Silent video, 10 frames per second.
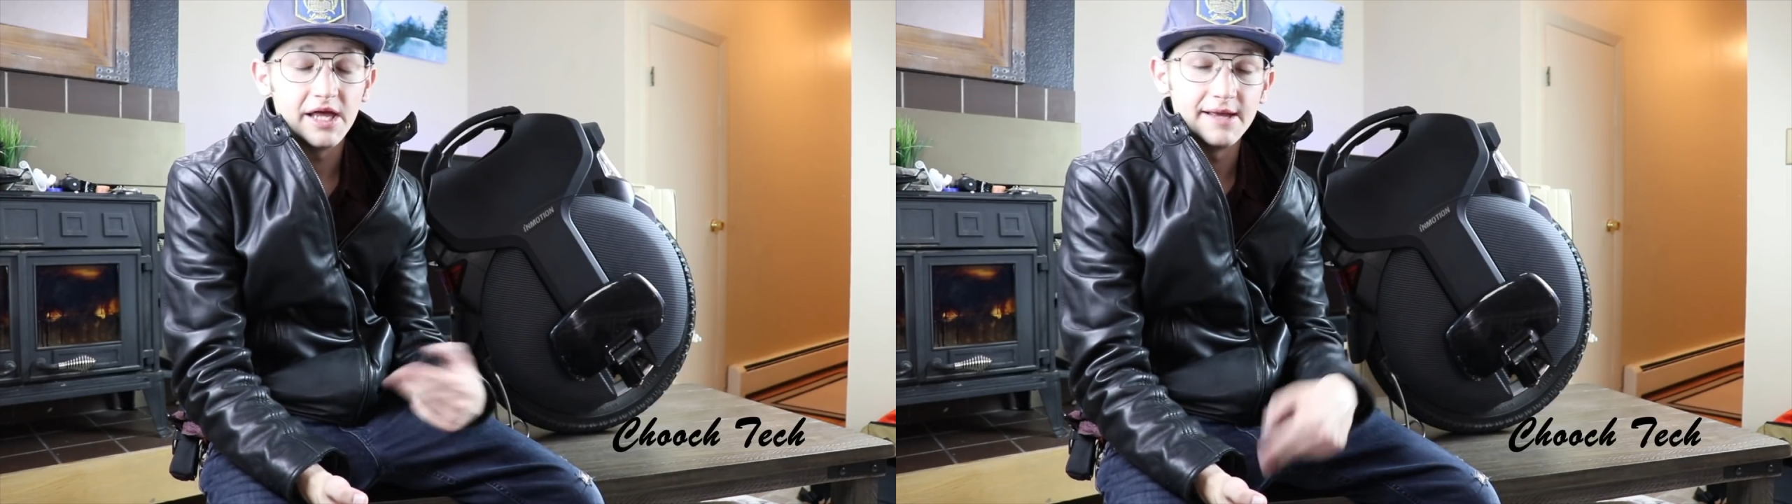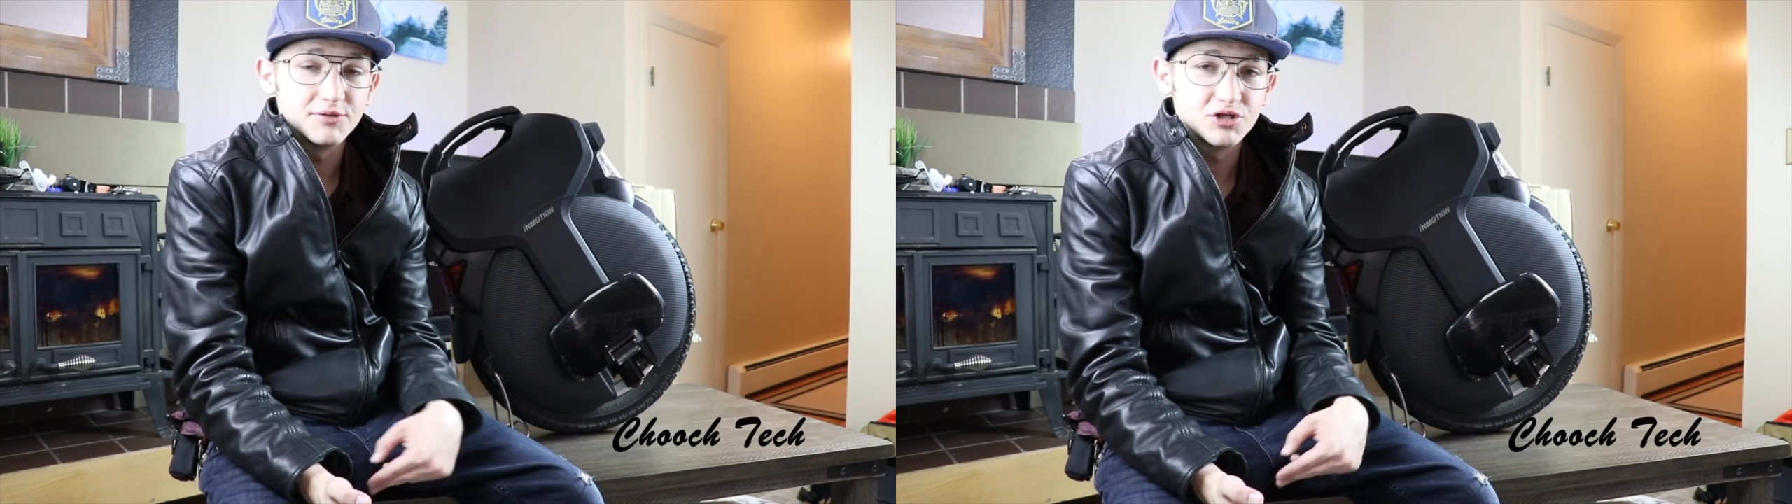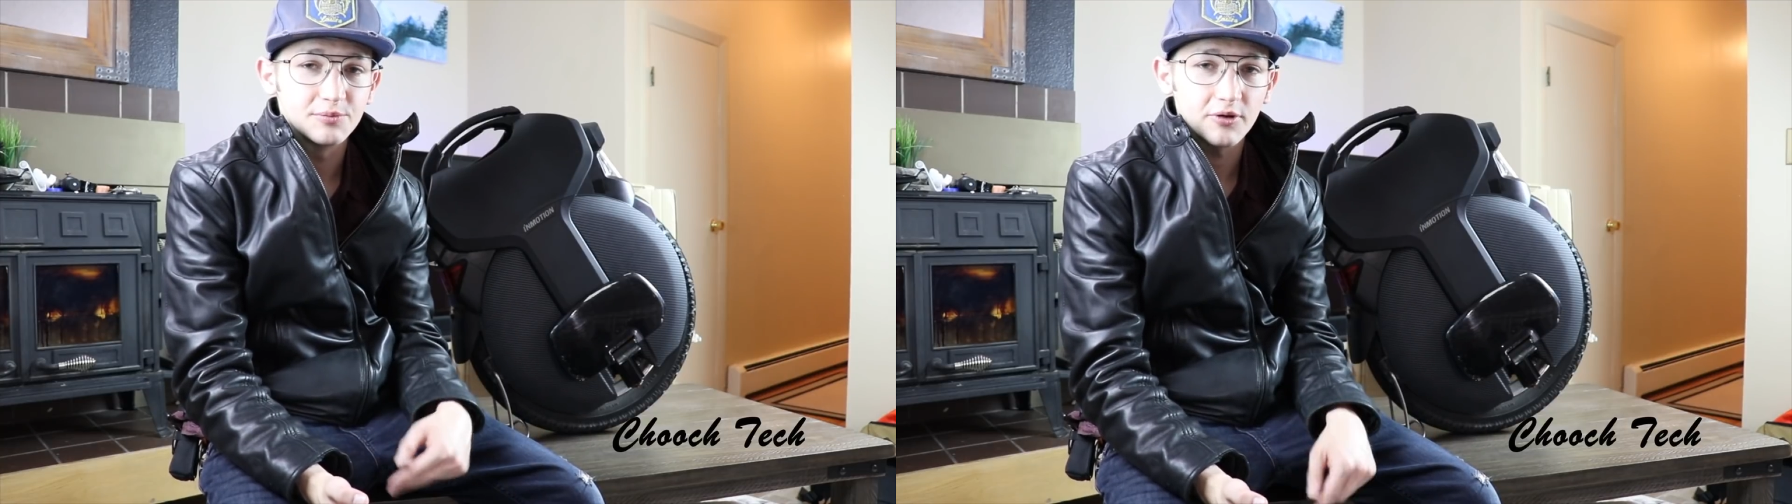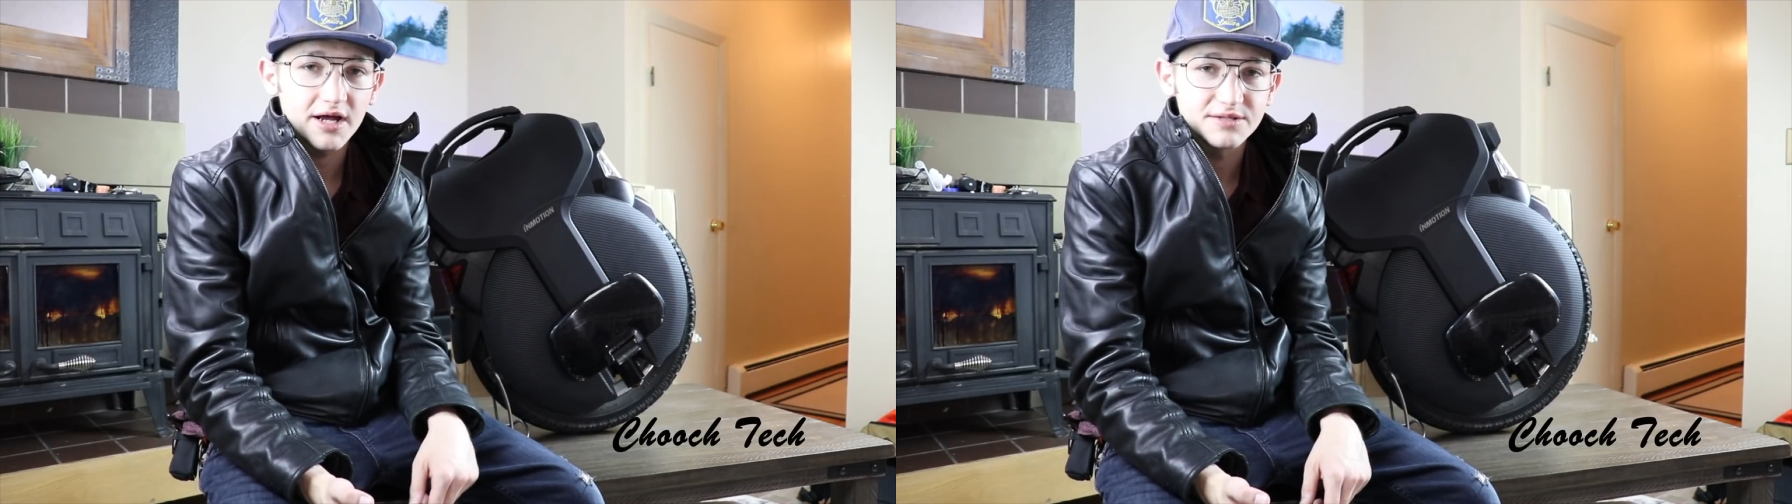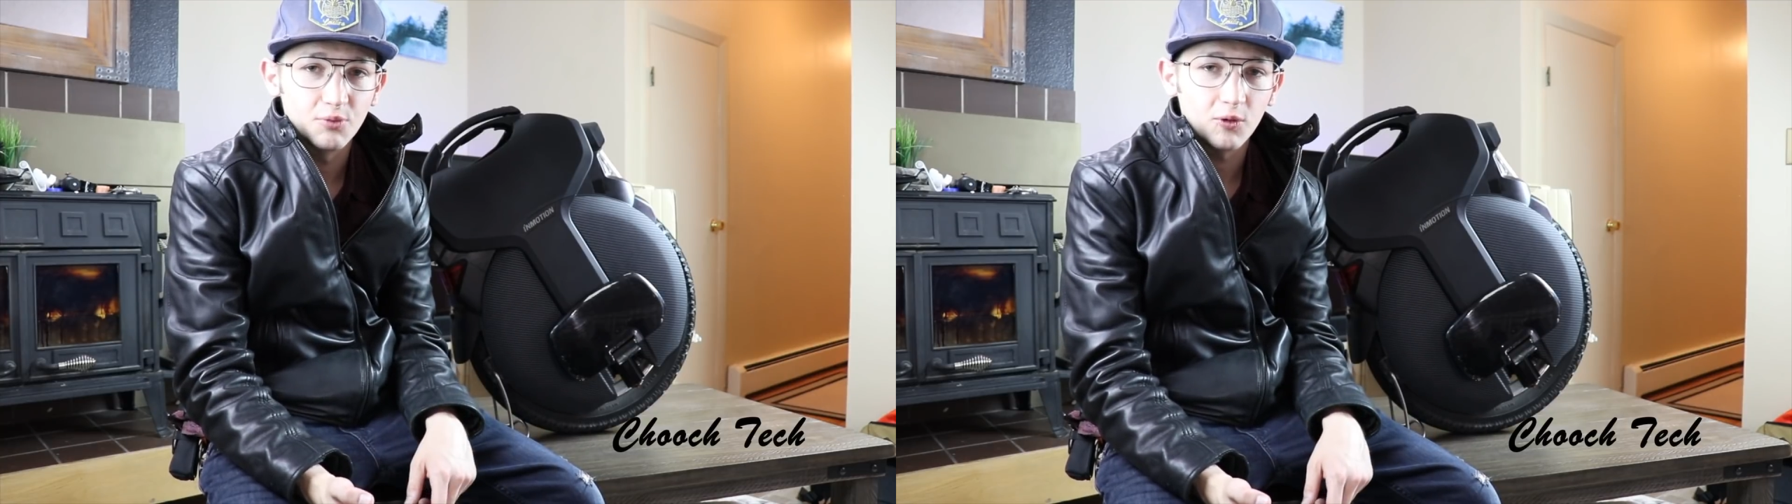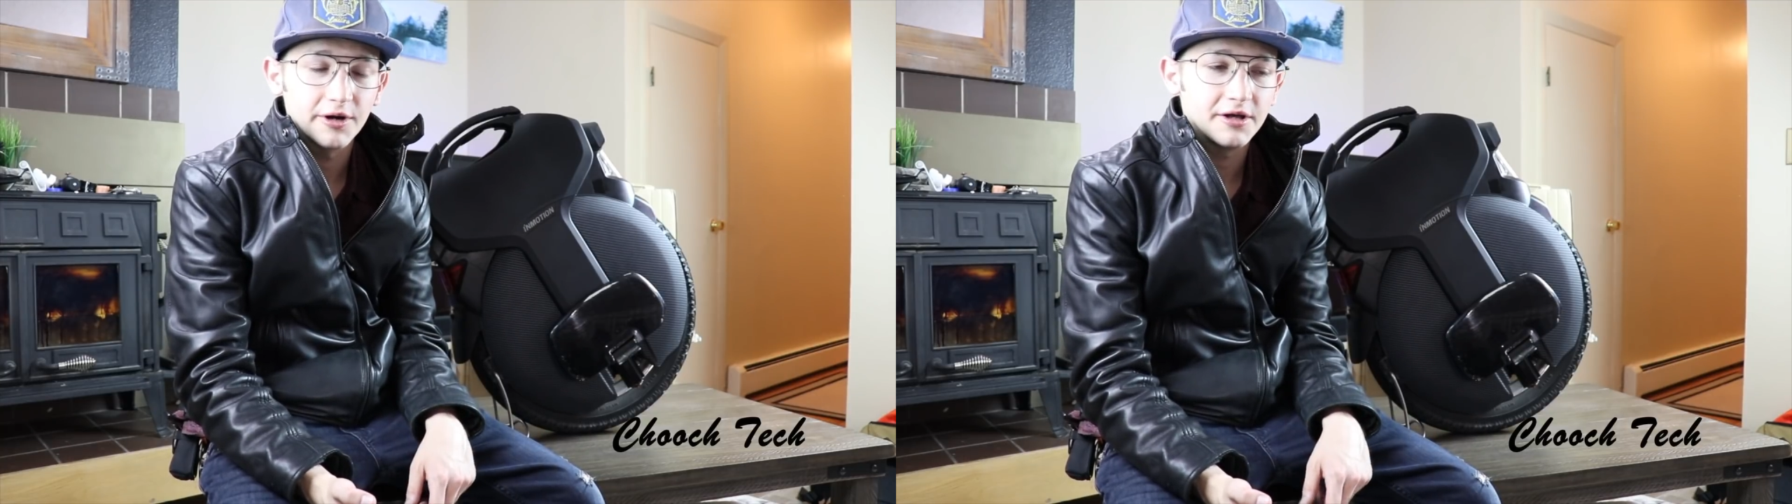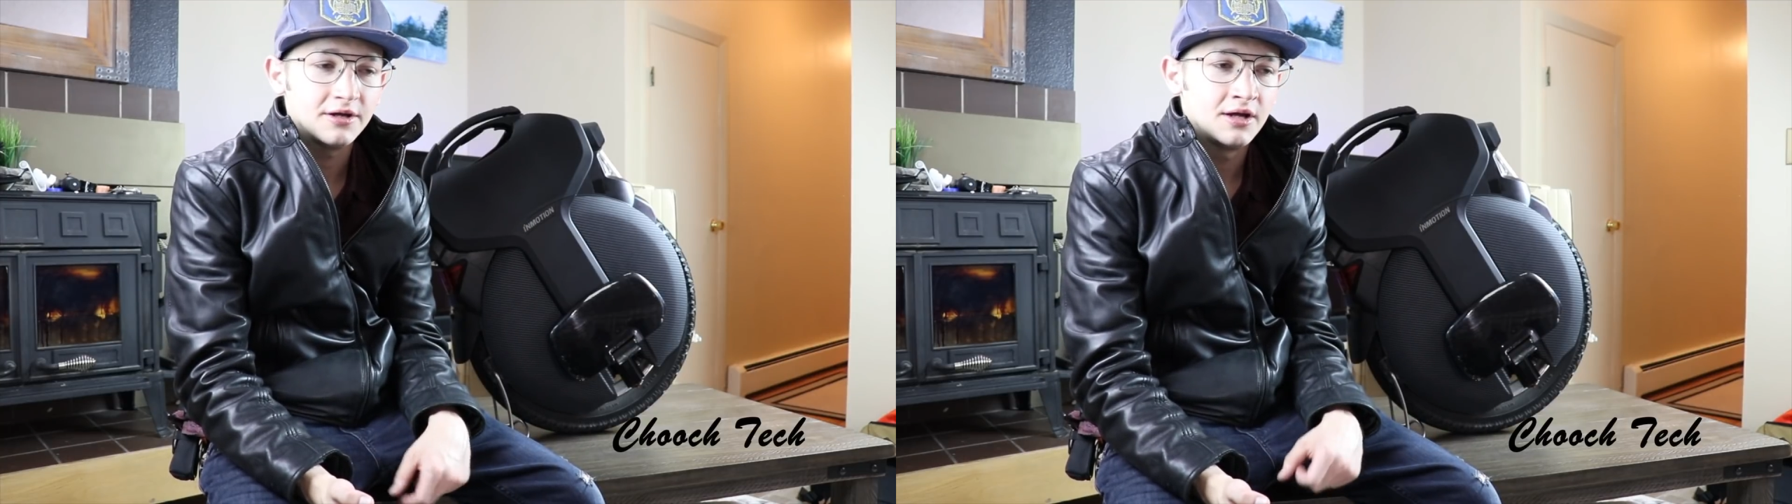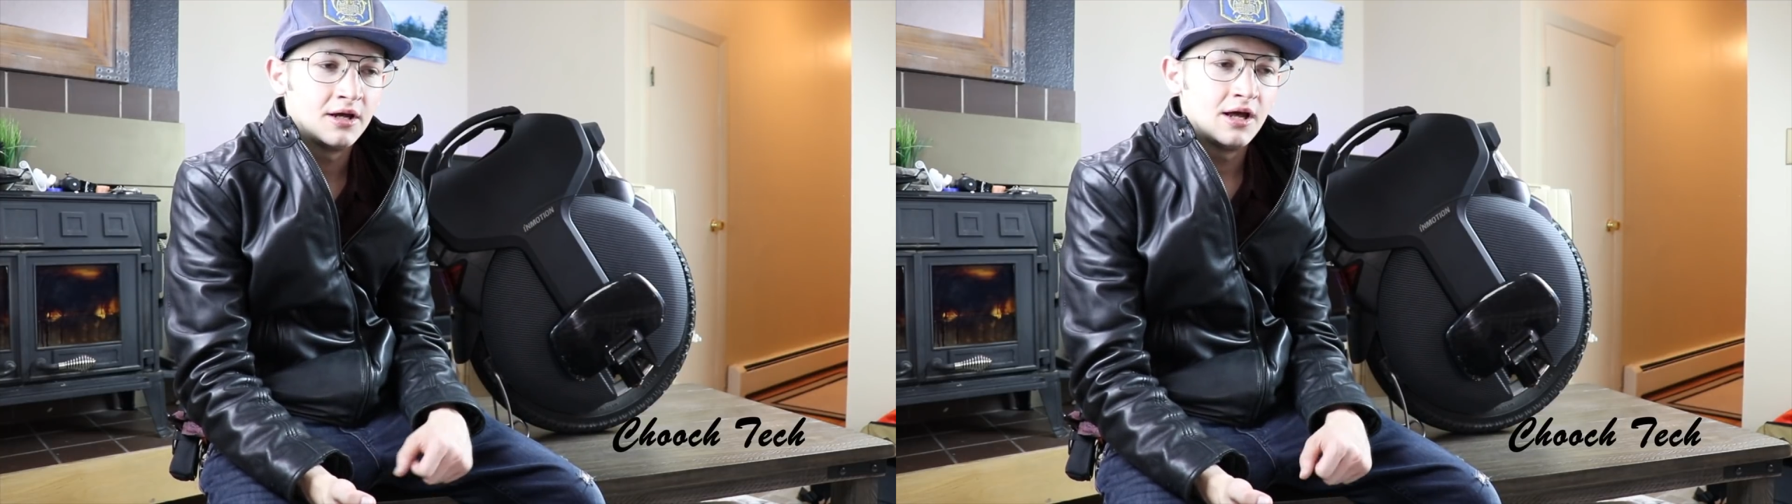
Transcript: M Super X board in,